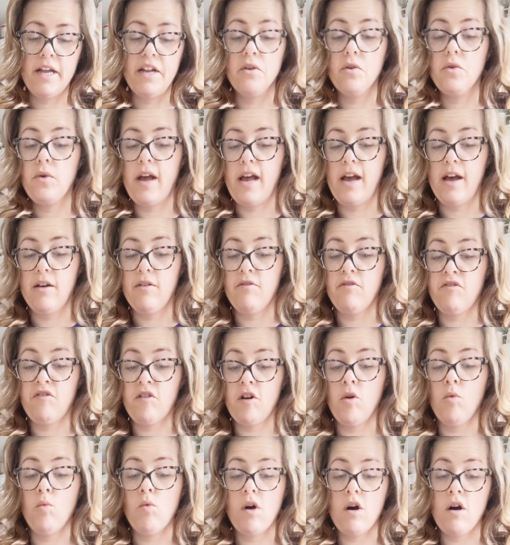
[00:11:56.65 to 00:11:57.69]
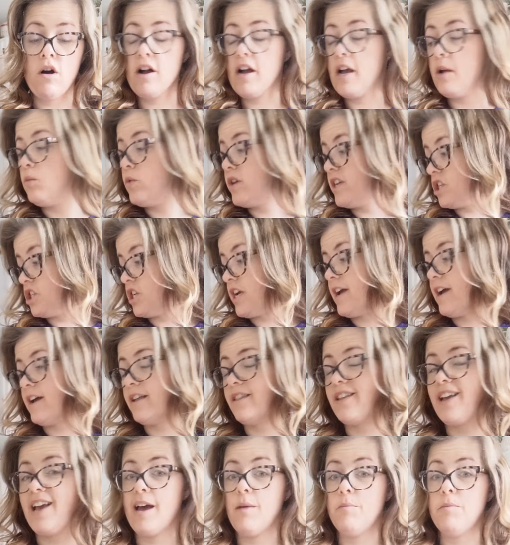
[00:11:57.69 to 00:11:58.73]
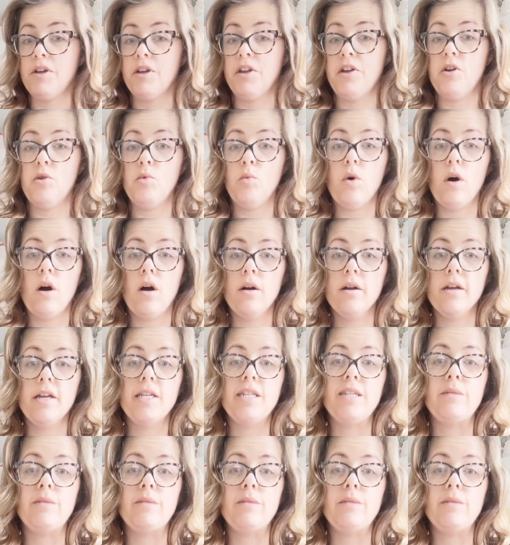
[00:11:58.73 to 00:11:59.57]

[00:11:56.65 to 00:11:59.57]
I don't have a wok. I wish I had the Epicure wok.